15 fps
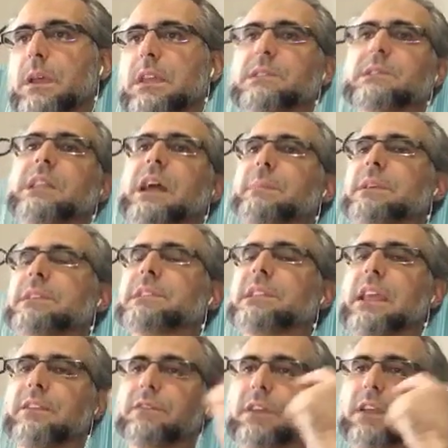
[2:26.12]
Islamic
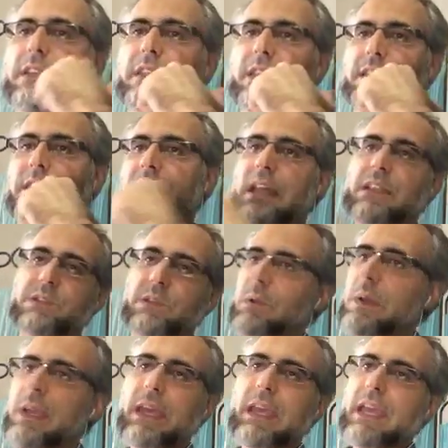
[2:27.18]
slavery and things like that.
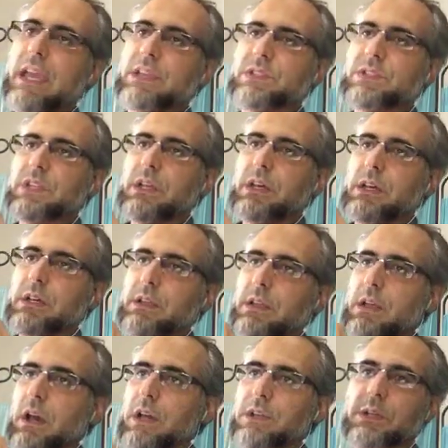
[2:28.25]
So it just
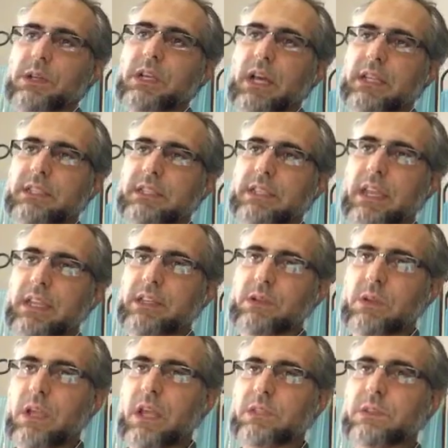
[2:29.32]
undercuts
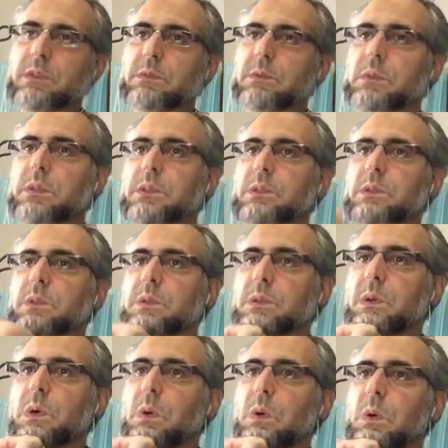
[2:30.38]
and cuts through this
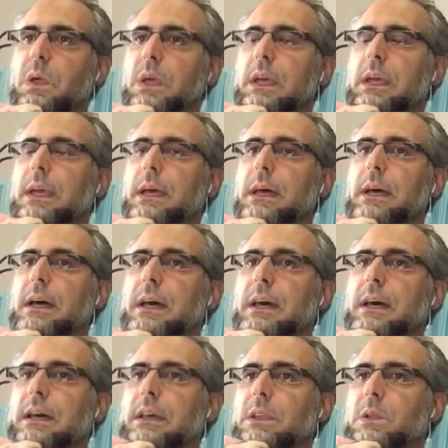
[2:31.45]
whole
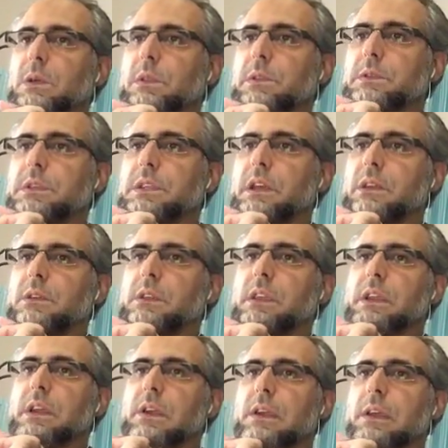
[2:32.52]

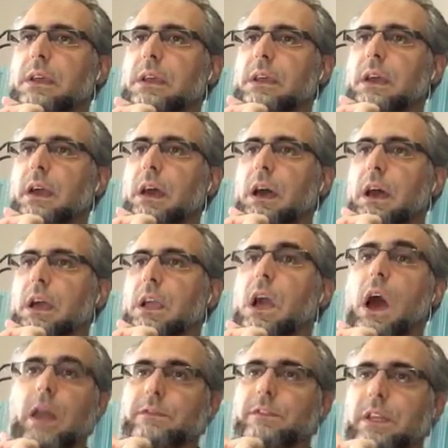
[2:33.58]
1300-year
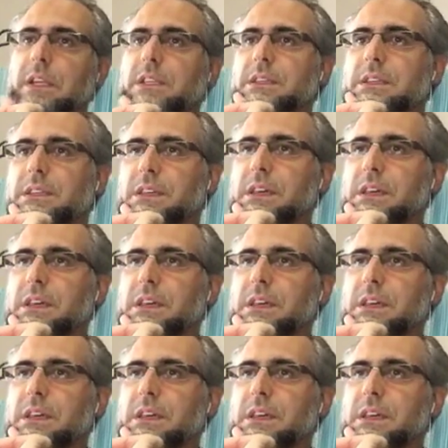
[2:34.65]
conflict